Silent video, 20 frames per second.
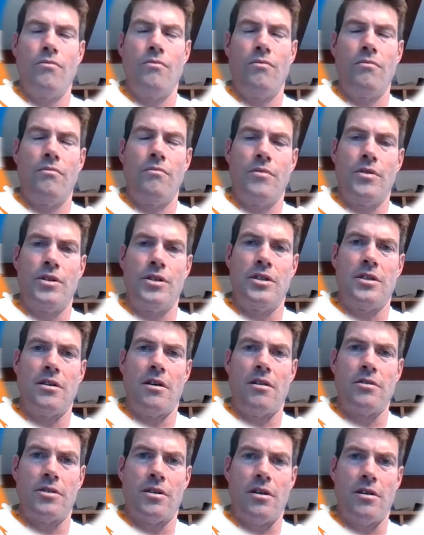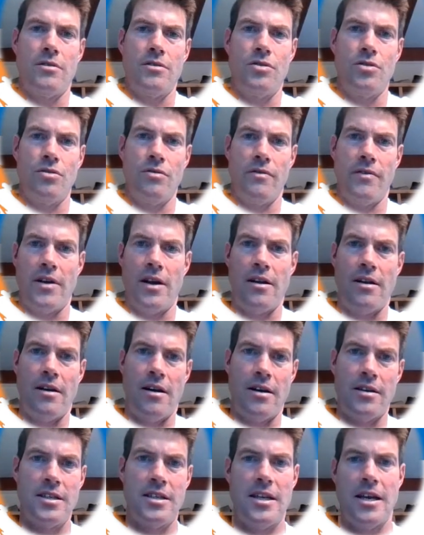which is also called juvenile
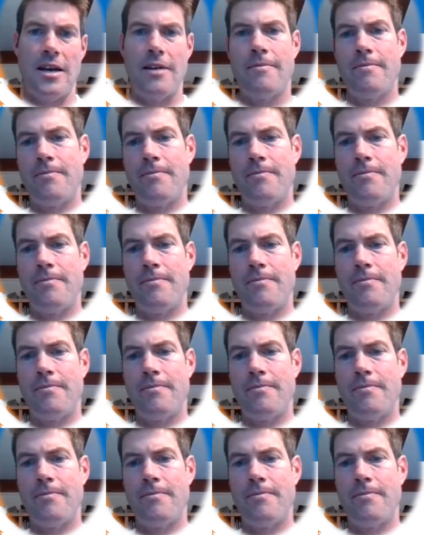onset.